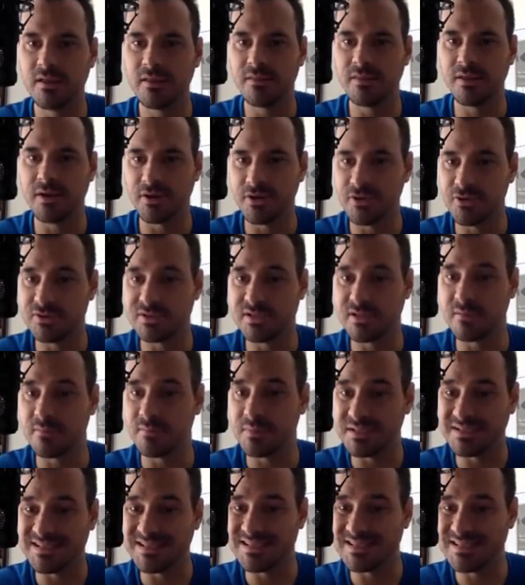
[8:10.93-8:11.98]
that are using a
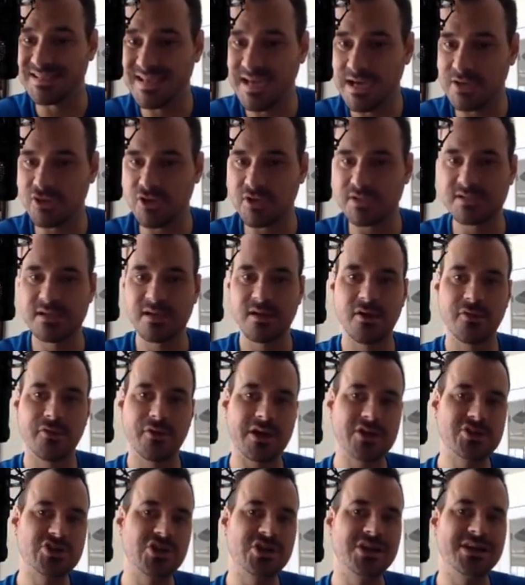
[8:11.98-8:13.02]
BTC address,
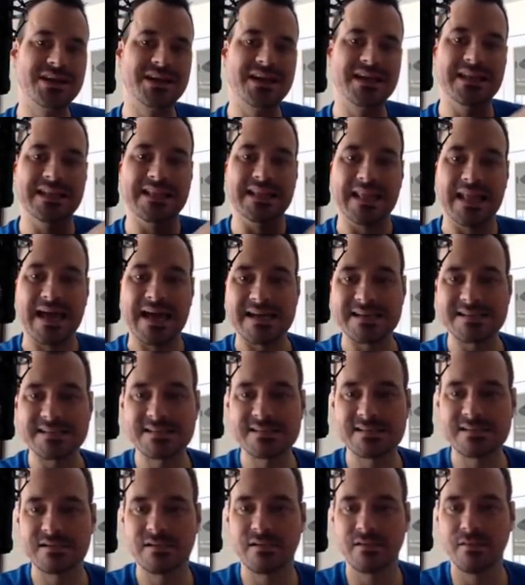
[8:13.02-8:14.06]
they're actually going to get
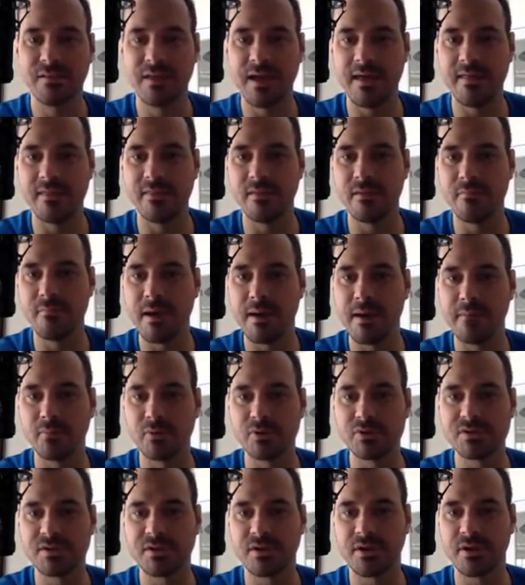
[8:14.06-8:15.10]
less than the
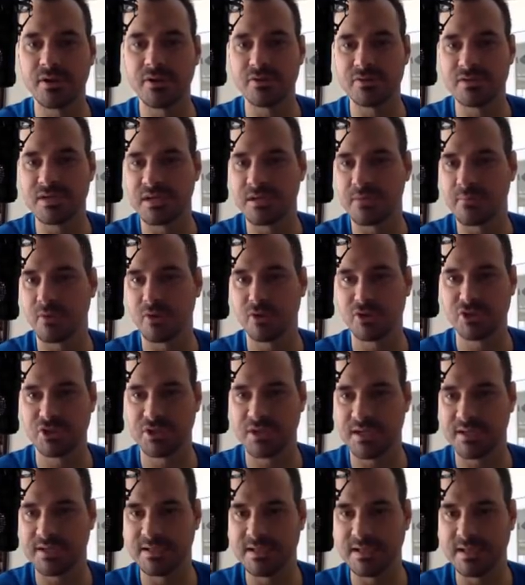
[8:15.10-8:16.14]
members that are using a
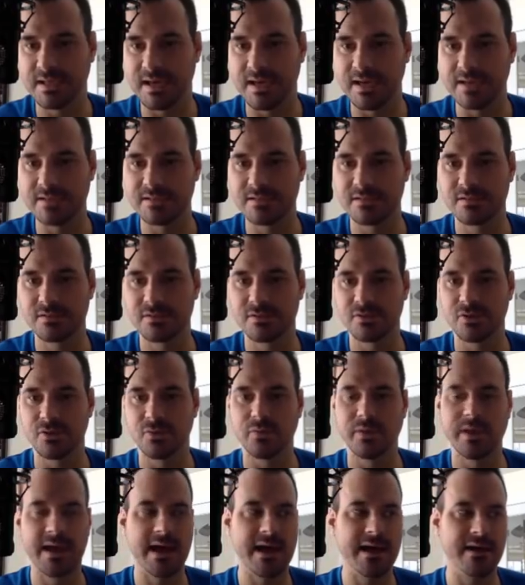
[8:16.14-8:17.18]
Merchant ID, guys. So
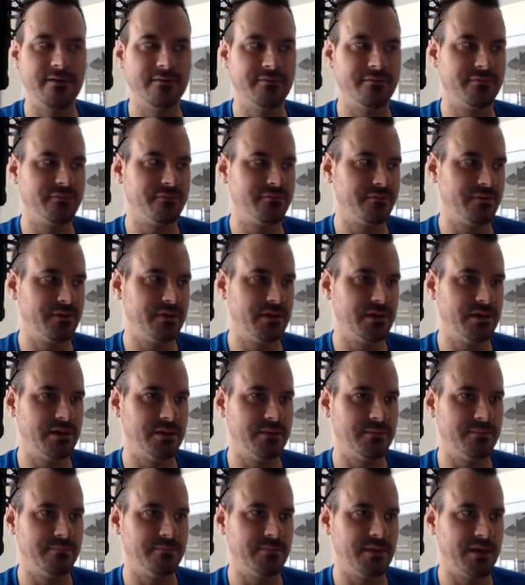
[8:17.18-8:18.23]
we have,
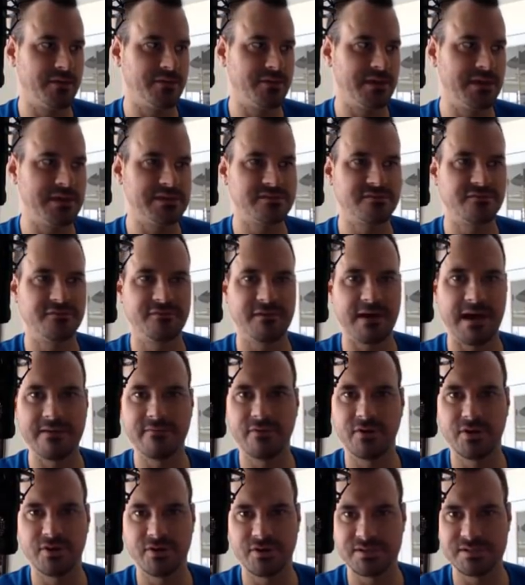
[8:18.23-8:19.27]
I think it's
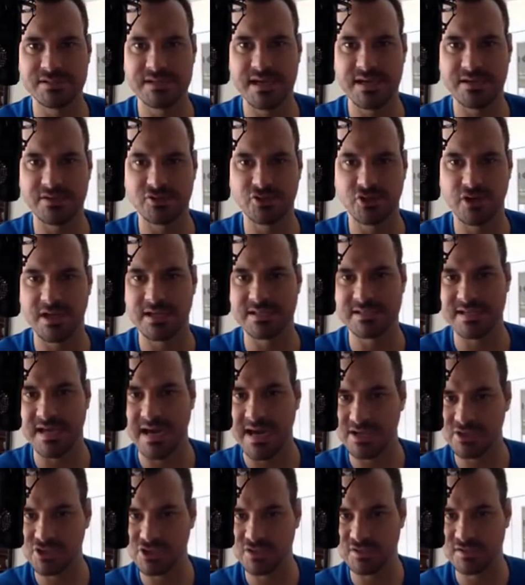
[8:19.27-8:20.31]
510
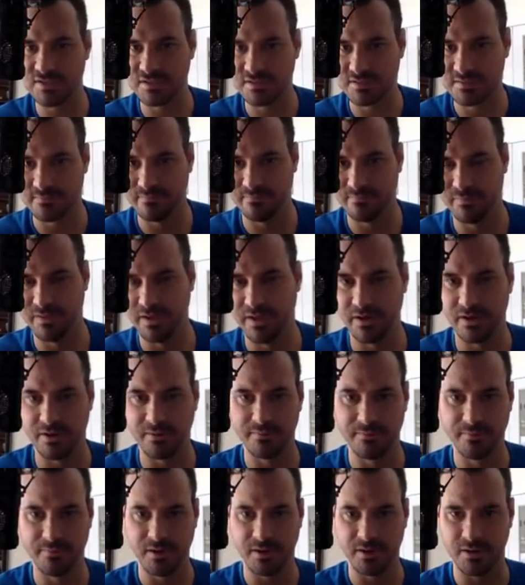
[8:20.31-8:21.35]
transactions that
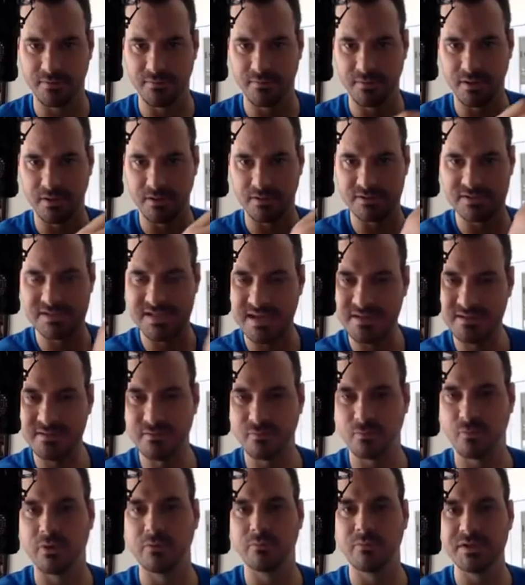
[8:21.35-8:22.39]
are
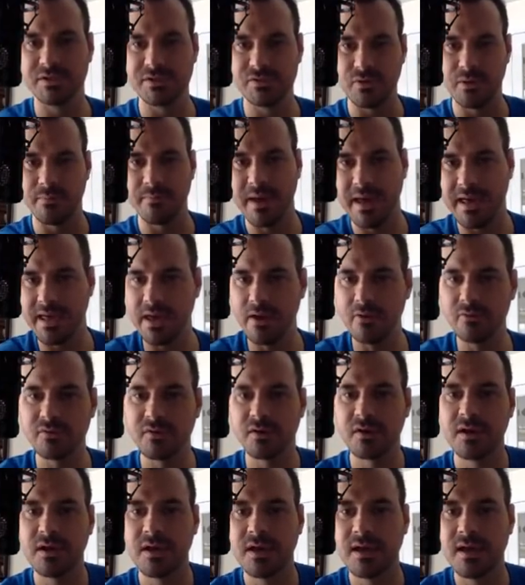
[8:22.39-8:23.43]
sent when we do a payout.
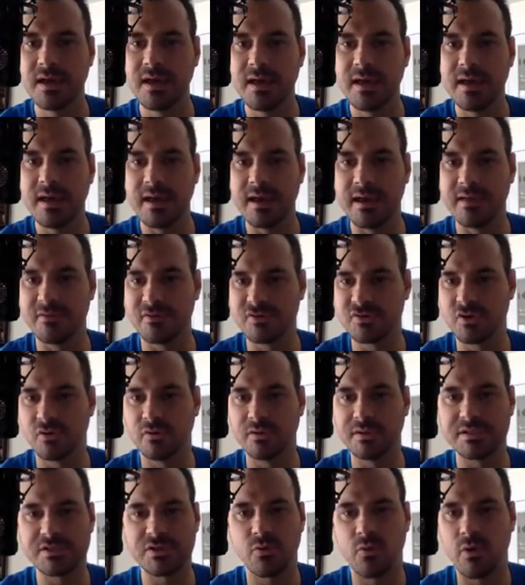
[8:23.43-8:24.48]
And there's
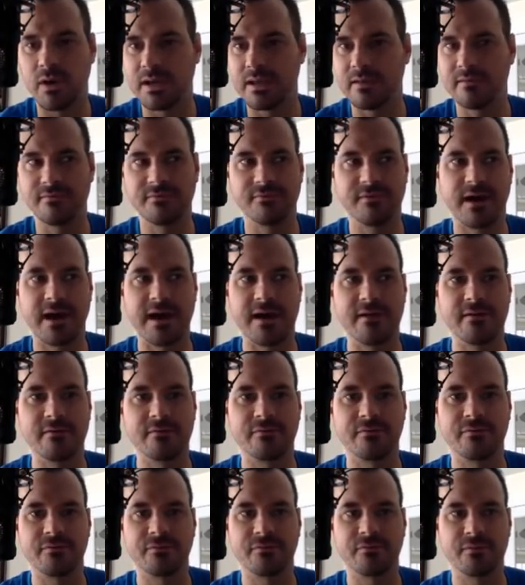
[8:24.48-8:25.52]
only
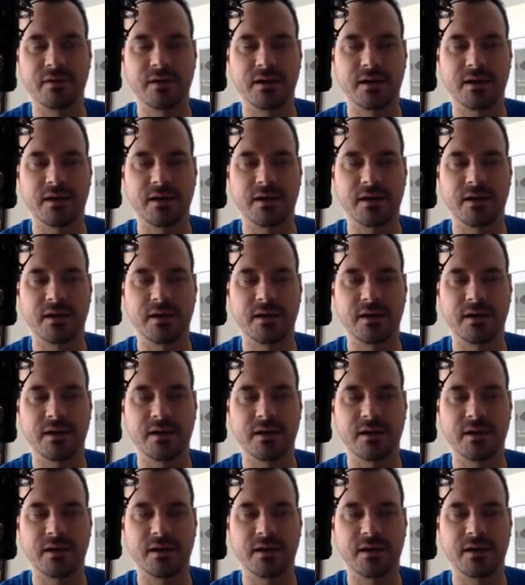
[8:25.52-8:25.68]
25